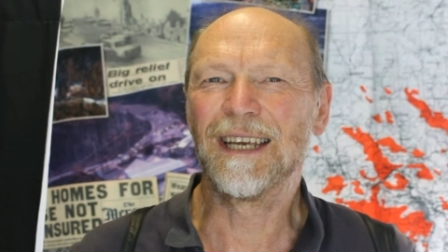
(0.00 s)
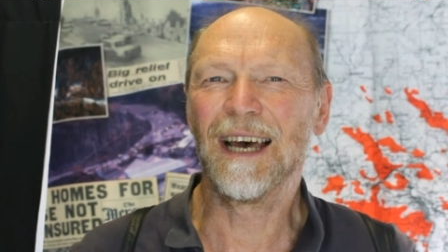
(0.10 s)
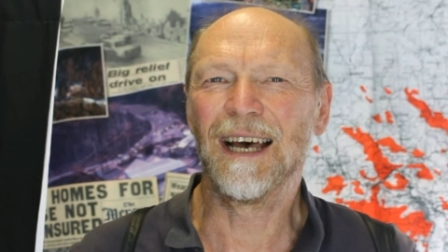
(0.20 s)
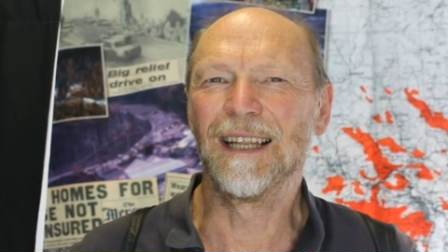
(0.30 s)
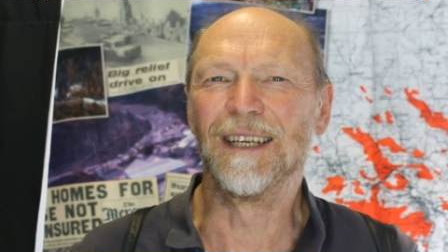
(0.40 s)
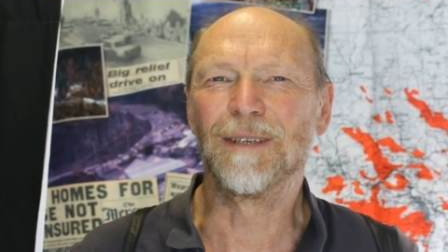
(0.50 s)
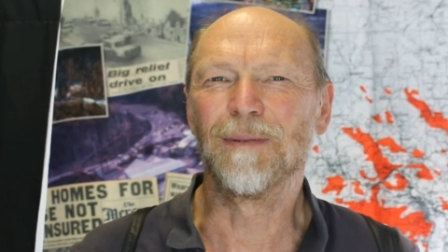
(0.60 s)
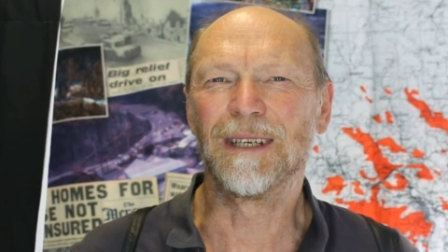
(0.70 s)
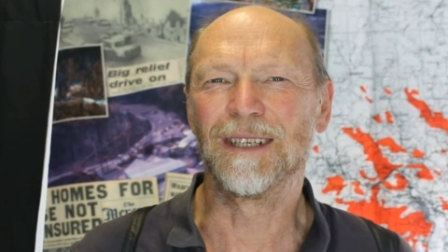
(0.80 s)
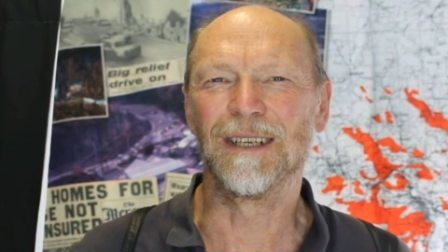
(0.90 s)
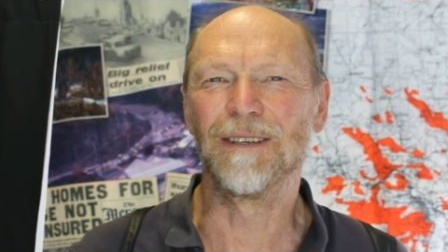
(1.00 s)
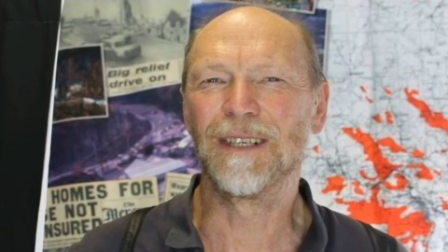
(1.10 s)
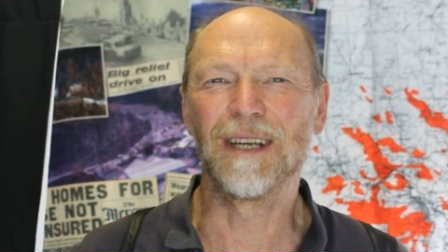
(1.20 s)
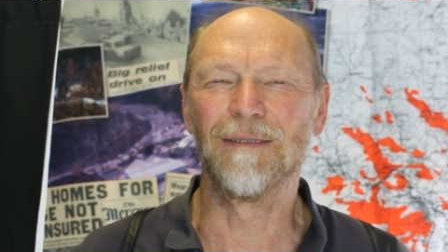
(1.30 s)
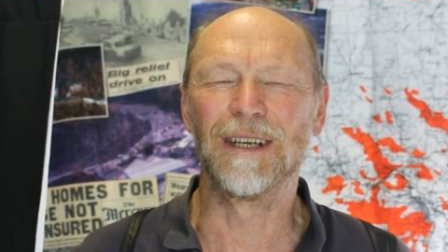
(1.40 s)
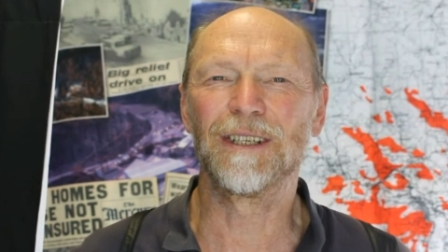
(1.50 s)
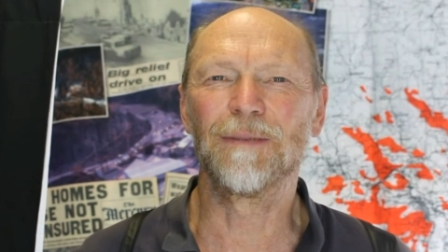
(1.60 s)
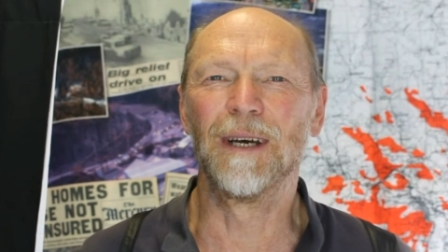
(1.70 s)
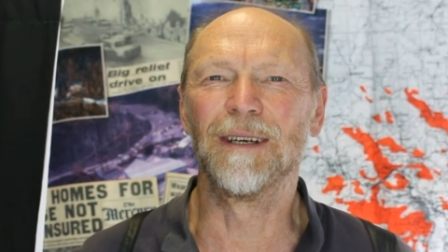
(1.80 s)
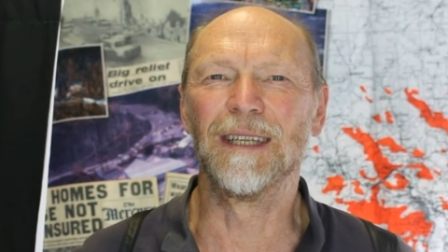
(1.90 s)
colours because there was so much
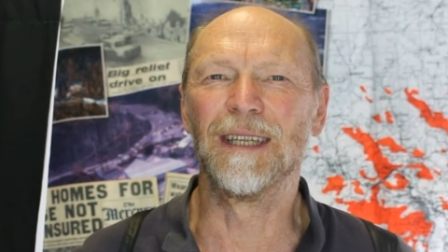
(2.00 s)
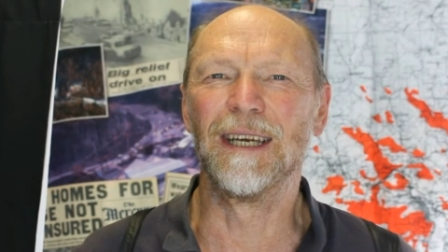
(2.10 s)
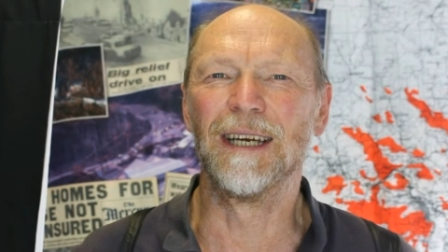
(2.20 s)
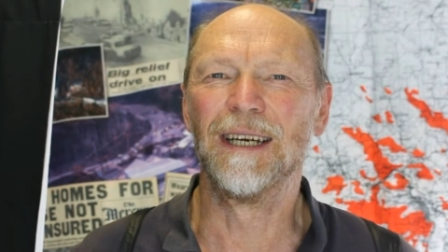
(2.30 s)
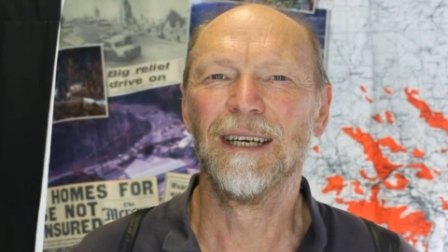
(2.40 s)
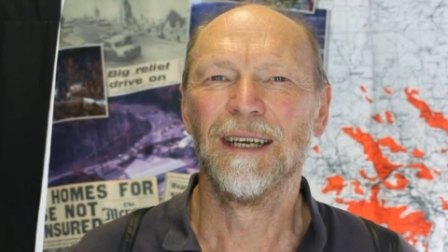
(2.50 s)
smoke in the air.